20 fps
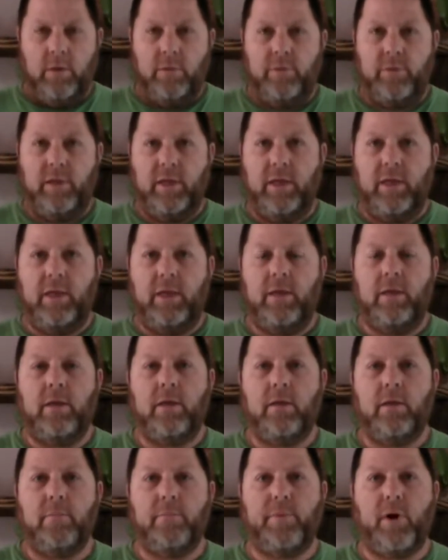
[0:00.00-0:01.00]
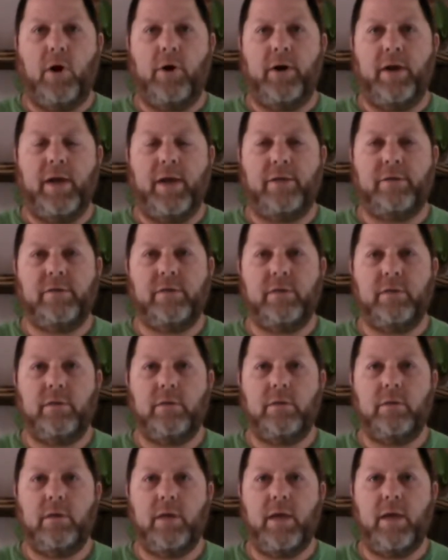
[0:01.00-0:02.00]
the Barnette
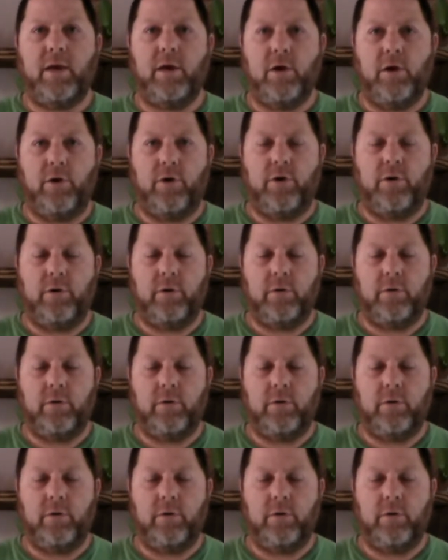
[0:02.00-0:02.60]
Headhunter,